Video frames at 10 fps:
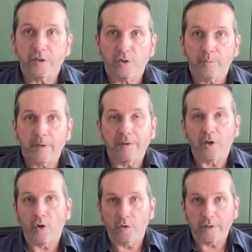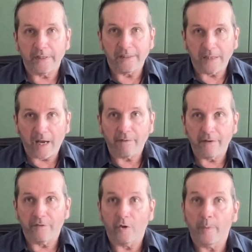should be recorded in diary
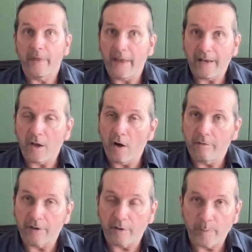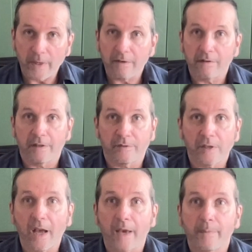form and then, over a period of
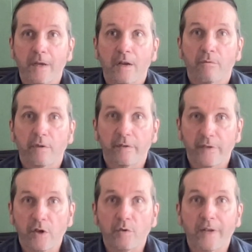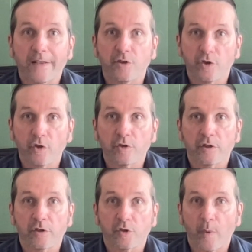time, reviewed and judged
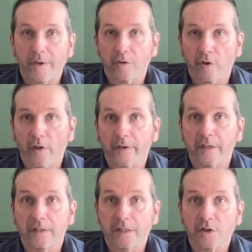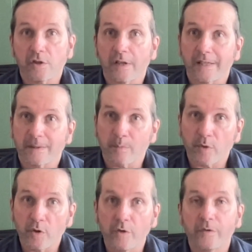as to whether or not the condition has
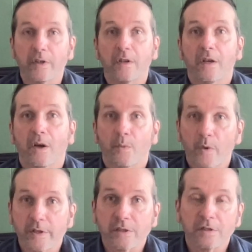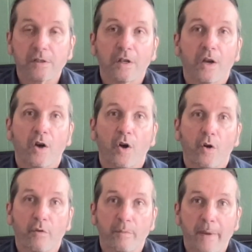improved, worsened,
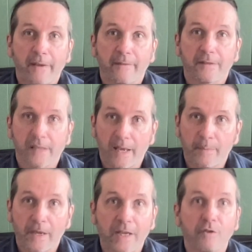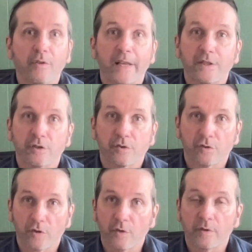or remained the same in relation
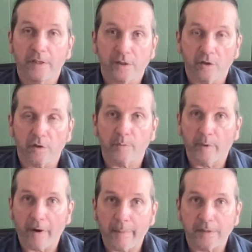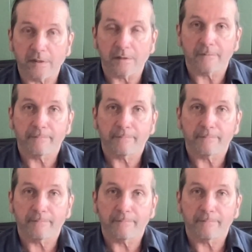to the discussed parameters.